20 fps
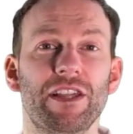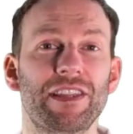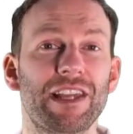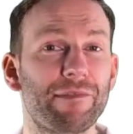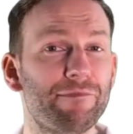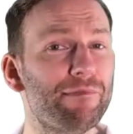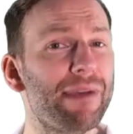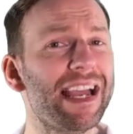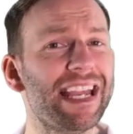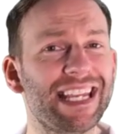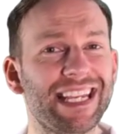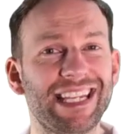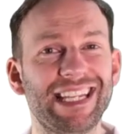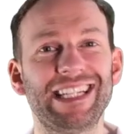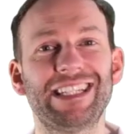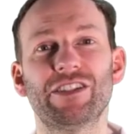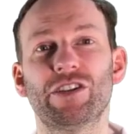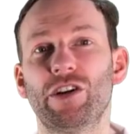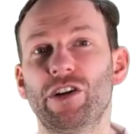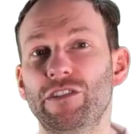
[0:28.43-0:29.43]
They're
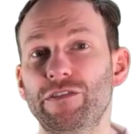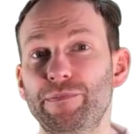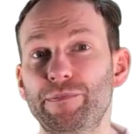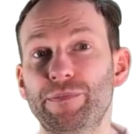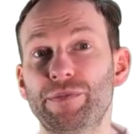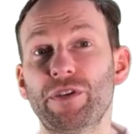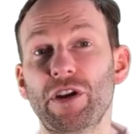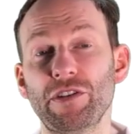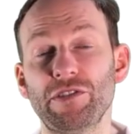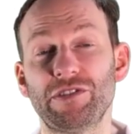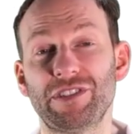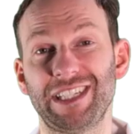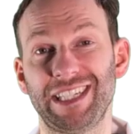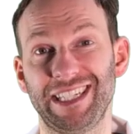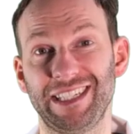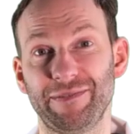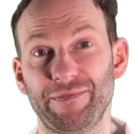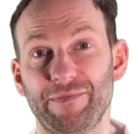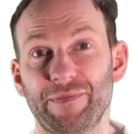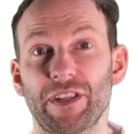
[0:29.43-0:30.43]
made of
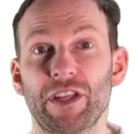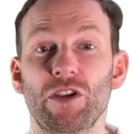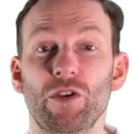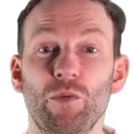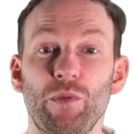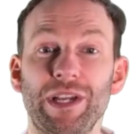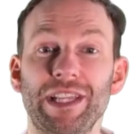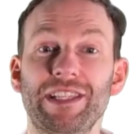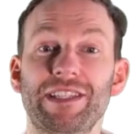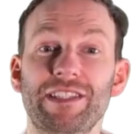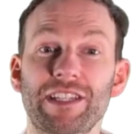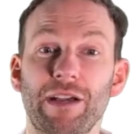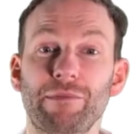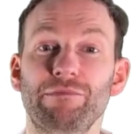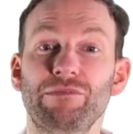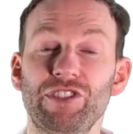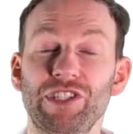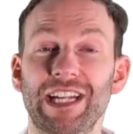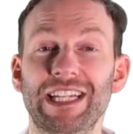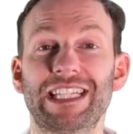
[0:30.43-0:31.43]
protein with
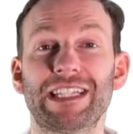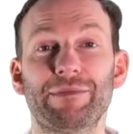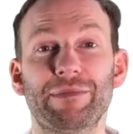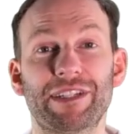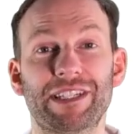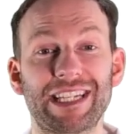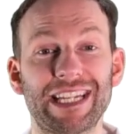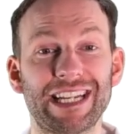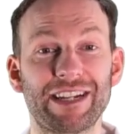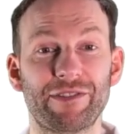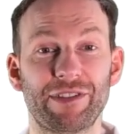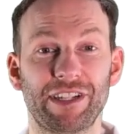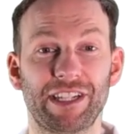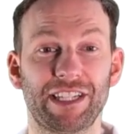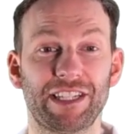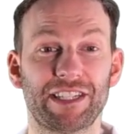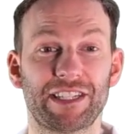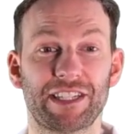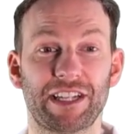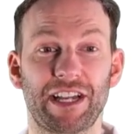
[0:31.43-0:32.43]
some genetic material
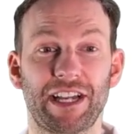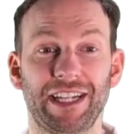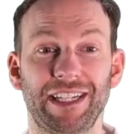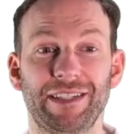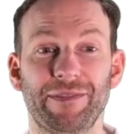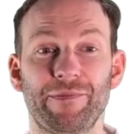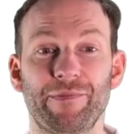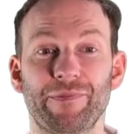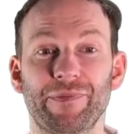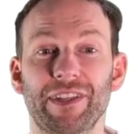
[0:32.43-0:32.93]
inside.